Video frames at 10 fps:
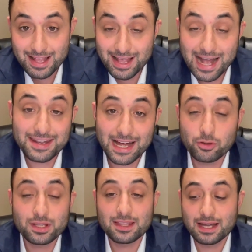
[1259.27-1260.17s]
And not
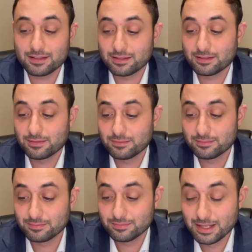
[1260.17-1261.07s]
only that,
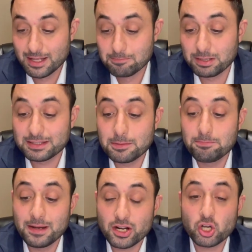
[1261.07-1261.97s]
but the
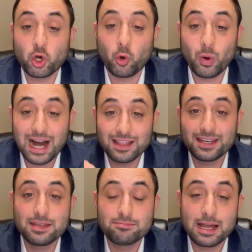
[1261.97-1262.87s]
better
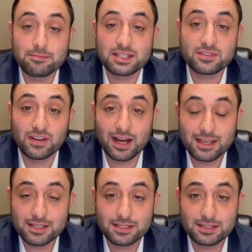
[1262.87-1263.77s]
quality my mitzvah
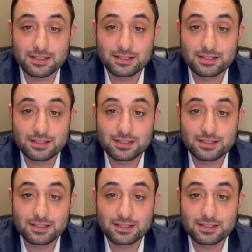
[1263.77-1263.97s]
is,